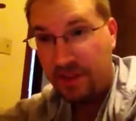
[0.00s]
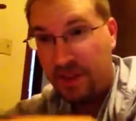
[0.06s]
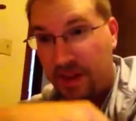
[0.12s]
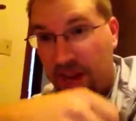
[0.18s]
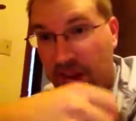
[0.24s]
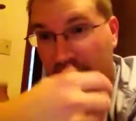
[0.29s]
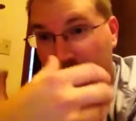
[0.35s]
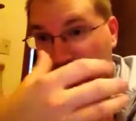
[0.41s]
then
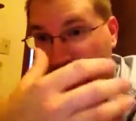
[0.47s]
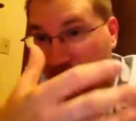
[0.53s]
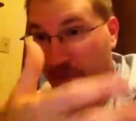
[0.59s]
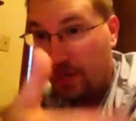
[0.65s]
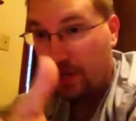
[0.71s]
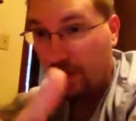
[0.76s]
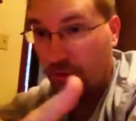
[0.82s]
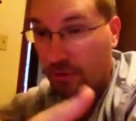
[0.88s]
I have
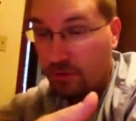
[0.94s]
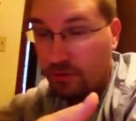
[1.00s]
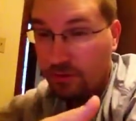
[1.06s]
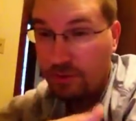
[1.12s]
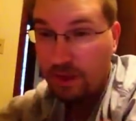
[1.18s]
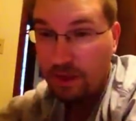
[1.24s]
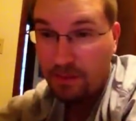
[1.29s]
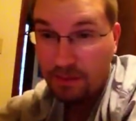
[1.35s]
somebody
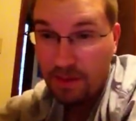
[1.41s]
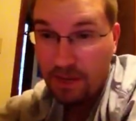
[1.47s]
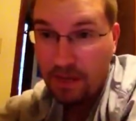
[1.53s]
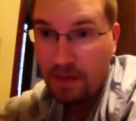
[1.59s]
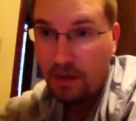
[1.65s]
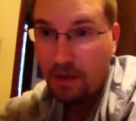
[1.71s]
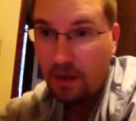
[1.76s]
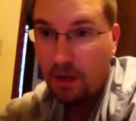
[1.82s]
who's
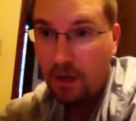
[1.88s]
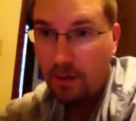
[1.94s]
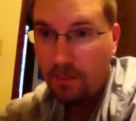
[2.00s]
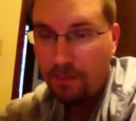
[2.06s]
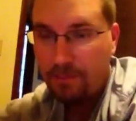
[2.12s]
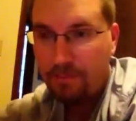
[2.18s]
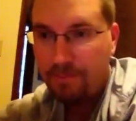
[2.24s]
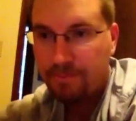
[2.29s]
maybe
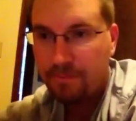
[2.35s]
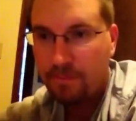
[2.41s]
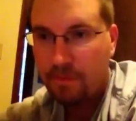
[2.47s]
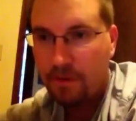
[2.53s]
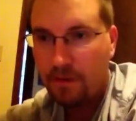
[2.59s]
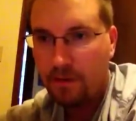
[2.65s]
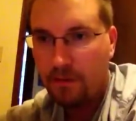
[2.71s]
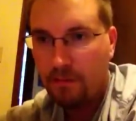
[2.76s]
um,
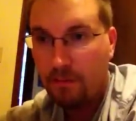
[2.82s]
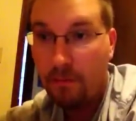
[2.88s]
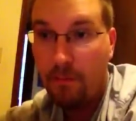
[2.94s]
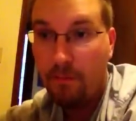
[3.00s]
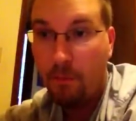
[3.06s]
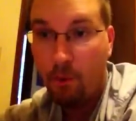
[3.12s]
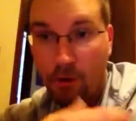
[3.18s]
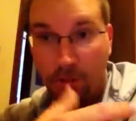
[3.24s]

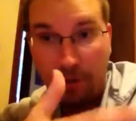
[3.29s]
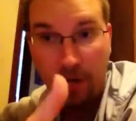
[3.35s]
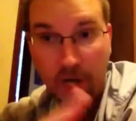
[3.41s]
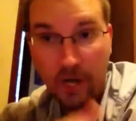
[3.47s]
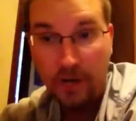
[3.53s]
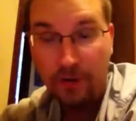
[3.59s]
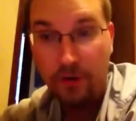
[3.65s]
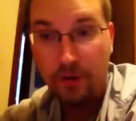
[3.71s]

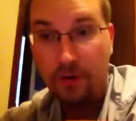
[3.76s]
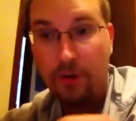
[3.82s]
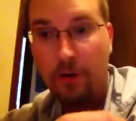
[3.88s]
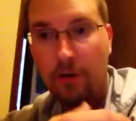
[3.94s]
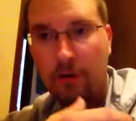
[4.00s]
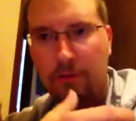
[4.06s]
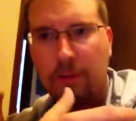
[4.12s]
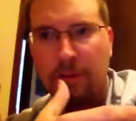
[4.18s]
moribund
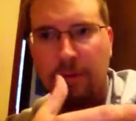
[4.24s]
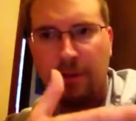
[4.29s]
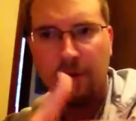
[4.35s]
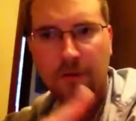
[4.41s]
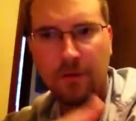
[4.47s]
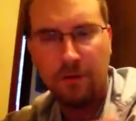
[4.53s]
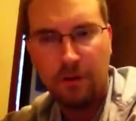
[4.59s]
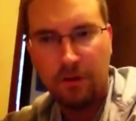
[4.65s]
or, or, maybe
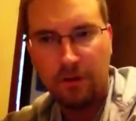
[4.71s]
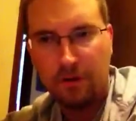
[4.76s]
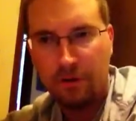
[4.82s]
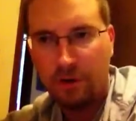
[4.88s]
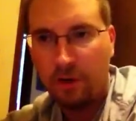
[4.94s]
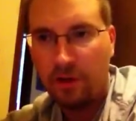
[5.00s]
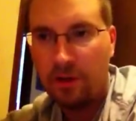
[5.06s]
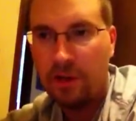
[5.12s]
they're, they're
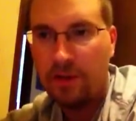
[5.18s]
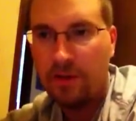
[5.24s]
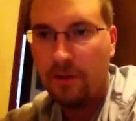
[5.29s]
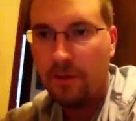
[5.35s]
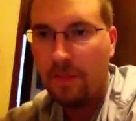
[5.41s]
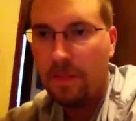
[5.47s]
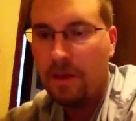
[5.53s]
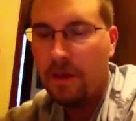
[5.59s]
critically
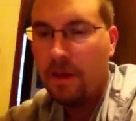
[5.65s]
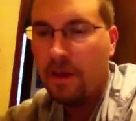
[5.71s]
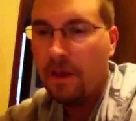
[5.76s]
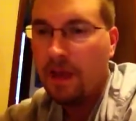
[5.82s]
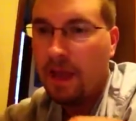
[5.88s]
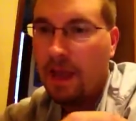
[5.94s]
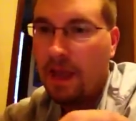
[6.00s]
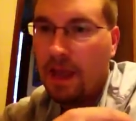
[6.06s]
ill,
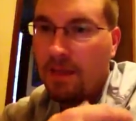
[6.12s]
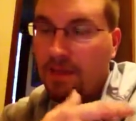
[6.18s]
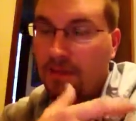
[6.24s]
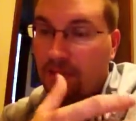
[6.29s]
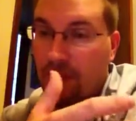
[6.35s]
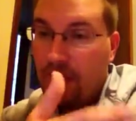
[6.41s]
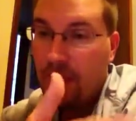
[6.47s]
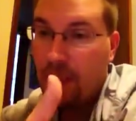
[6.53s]

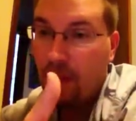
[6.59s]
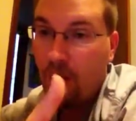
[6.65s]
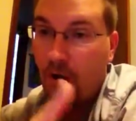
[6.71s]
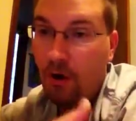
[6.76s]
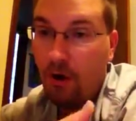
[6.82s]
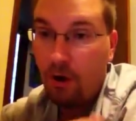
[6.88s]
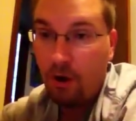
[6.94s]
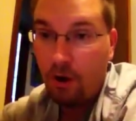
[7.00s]
and they
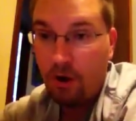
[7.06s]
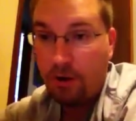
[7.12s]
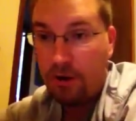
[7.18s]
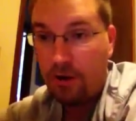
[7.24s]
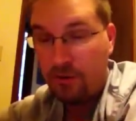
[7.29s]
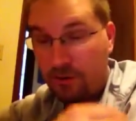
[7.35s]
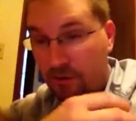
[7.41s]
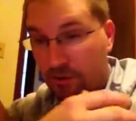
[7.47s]
are
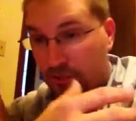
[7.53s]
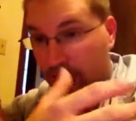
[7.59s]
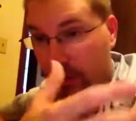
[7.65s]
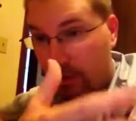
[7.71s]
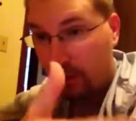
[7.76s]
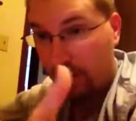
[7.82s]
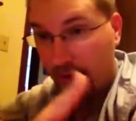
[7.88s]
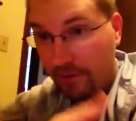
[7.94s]
you know,
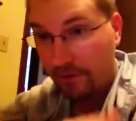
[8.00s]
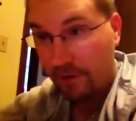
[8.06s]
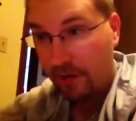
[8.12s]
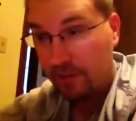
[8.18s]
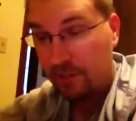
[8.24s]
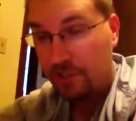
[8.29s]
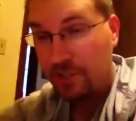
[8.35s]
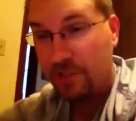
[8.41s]
using a lot of
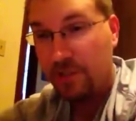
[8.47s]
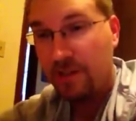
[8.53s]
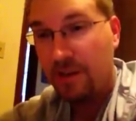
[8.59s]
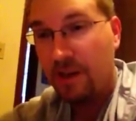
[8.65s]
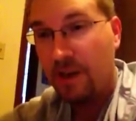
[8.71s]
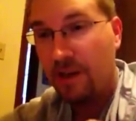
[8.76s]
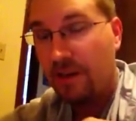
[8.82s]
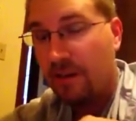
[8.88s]
oxygen.
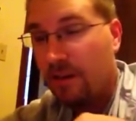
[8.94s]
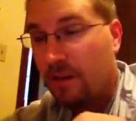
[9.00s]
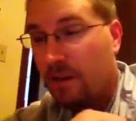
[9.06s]
I, you